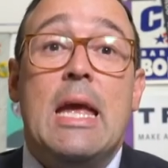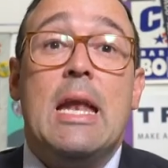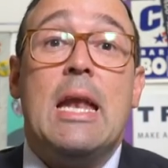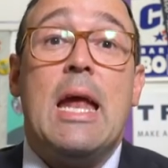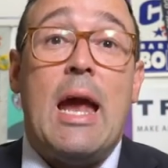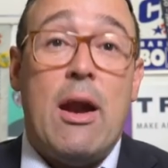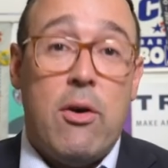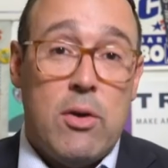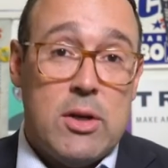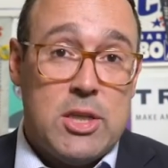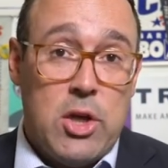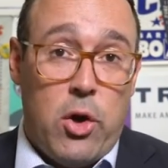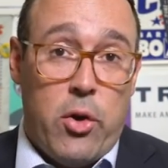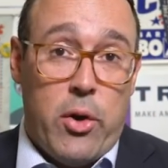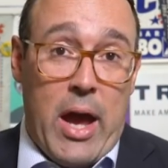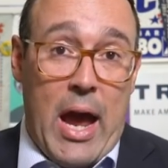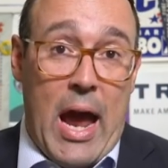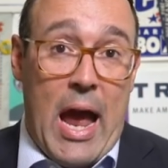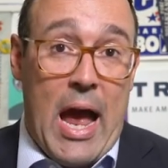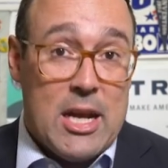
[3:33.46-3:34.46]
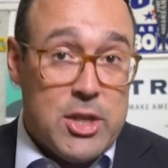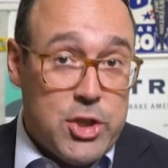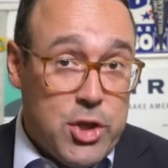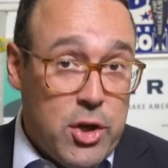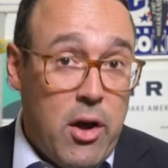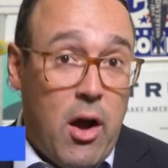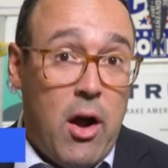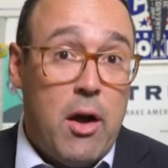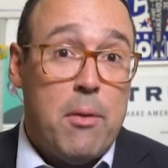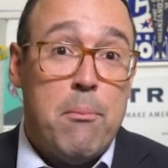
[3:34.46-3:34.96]
In Arizona,
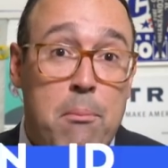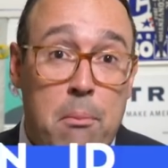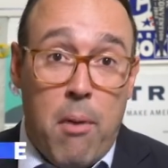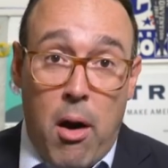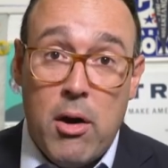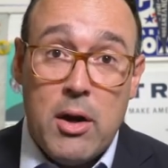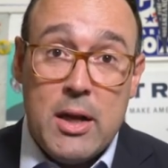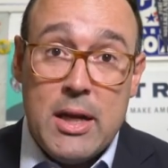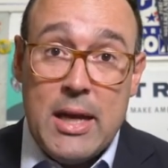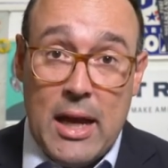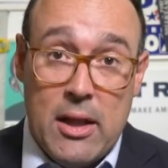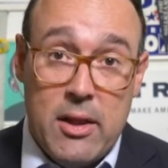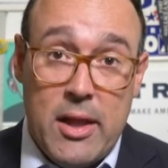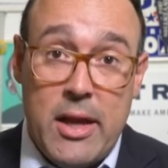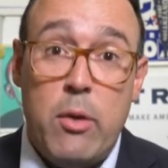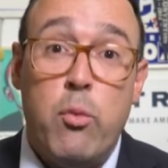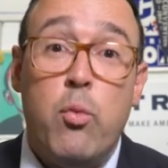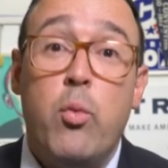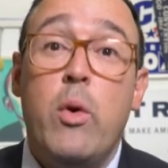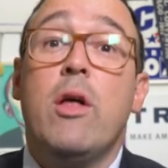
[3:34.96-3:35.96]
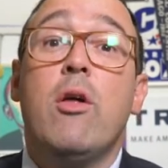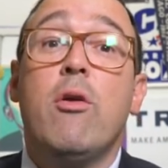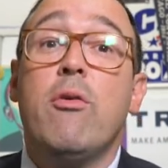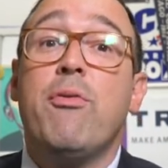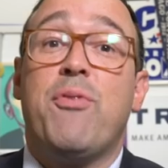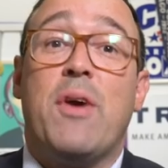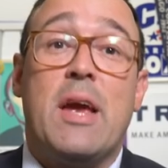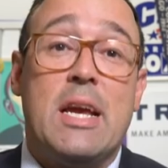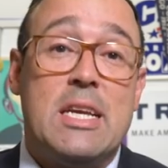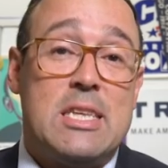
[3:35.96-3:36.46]
astronaut Mark Kelly will
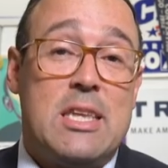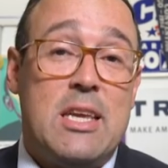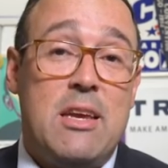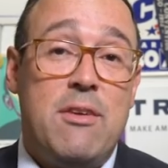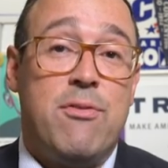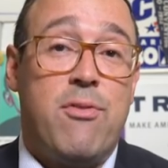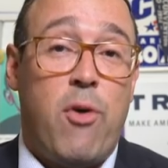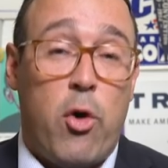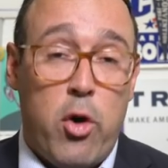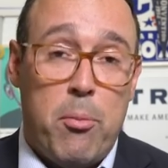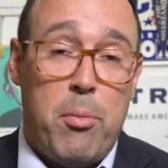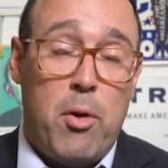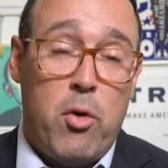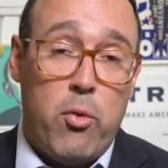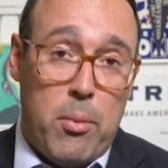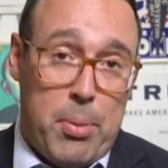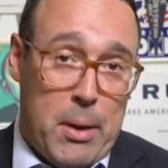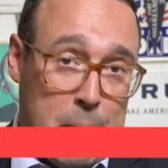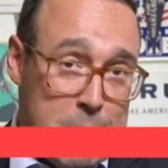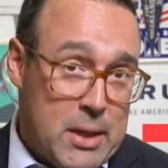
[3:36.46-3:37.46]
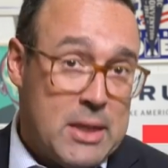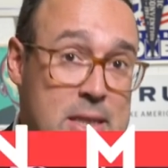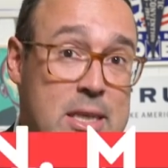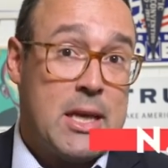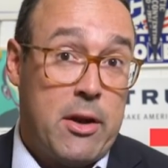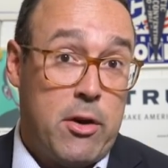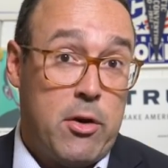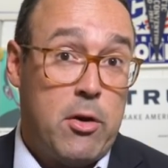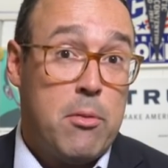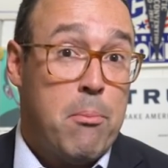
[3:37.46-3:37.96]
face the vulnerable Republican
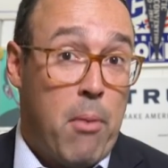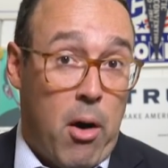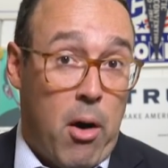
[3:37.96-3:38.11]
Senator